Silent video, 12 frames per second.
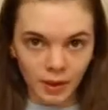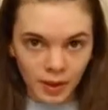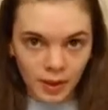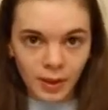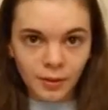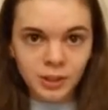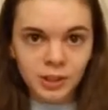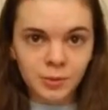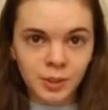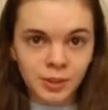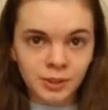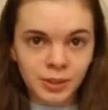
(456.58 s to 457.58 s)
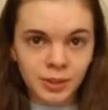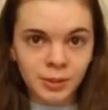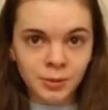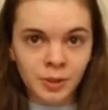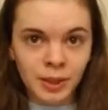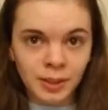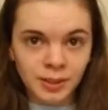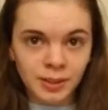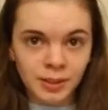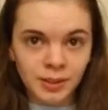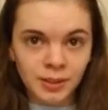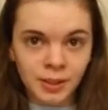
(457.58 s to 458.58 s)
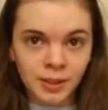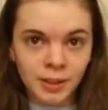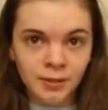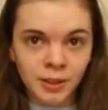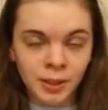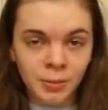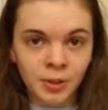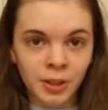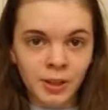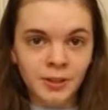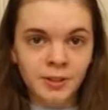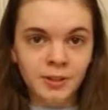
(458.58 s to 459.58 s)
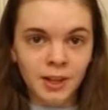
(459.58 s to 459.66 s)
Now I'm just going to make sure that the 2 elastics are evenly placed,